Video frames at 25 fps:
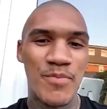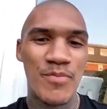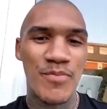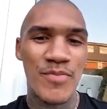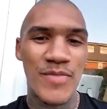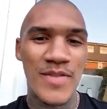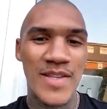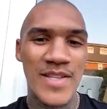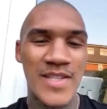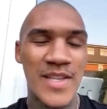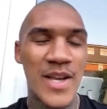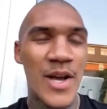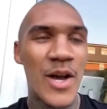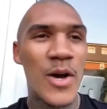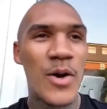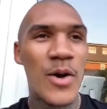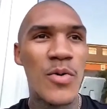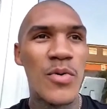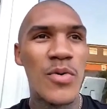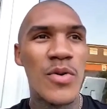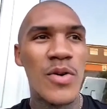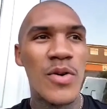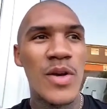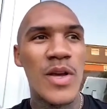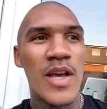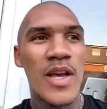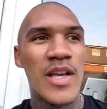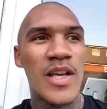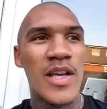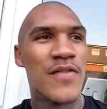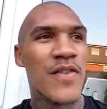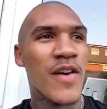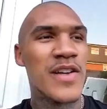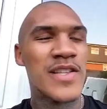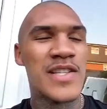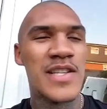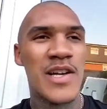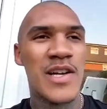So as
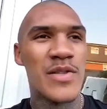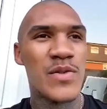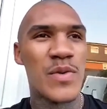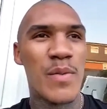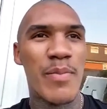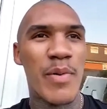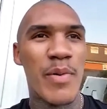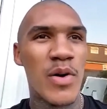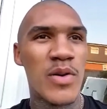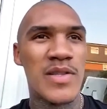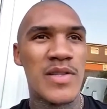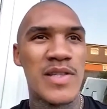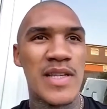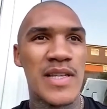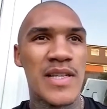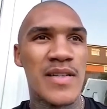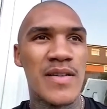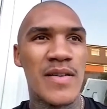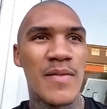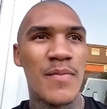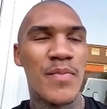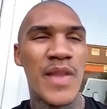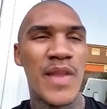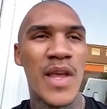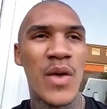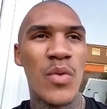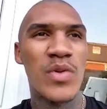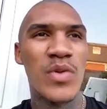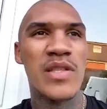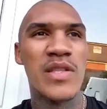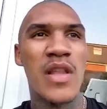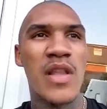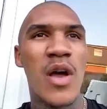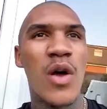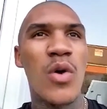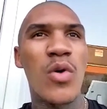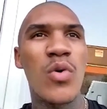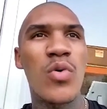far as it goes with boxing, there was
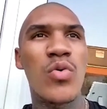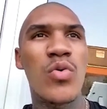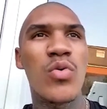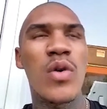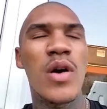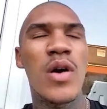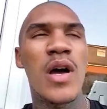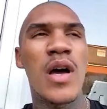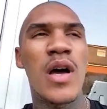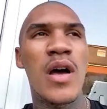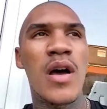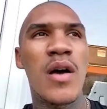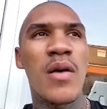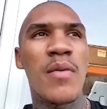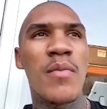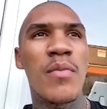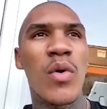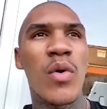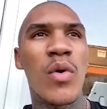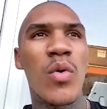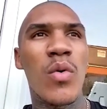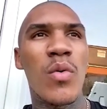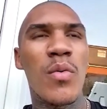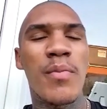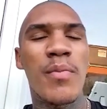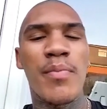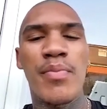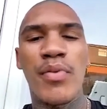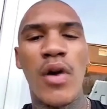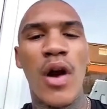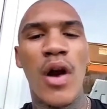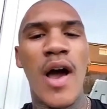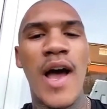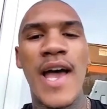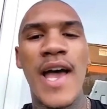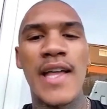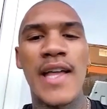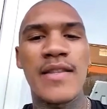no
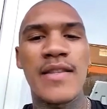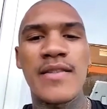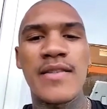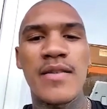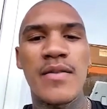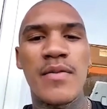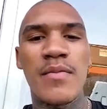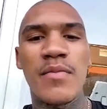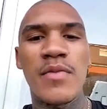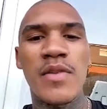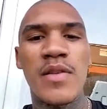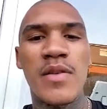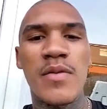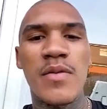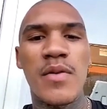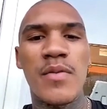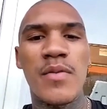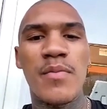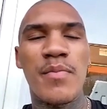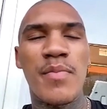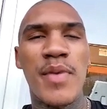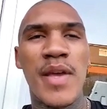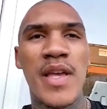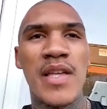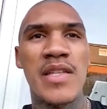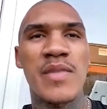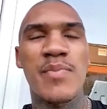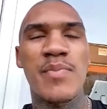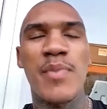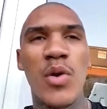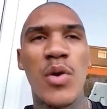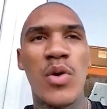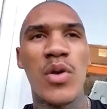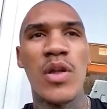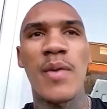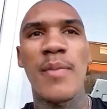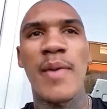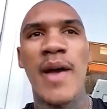pride being
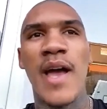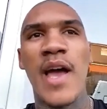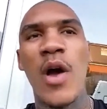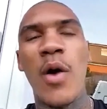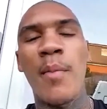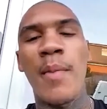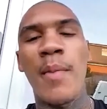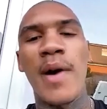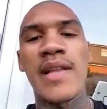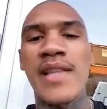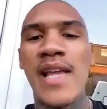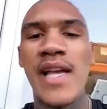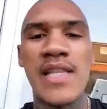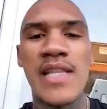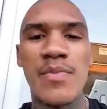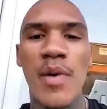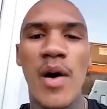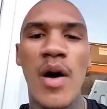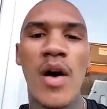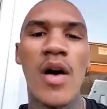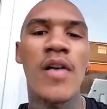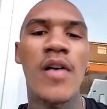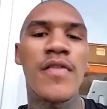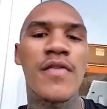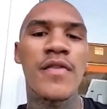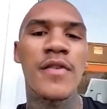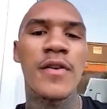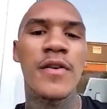spoken about on my dad's behalf.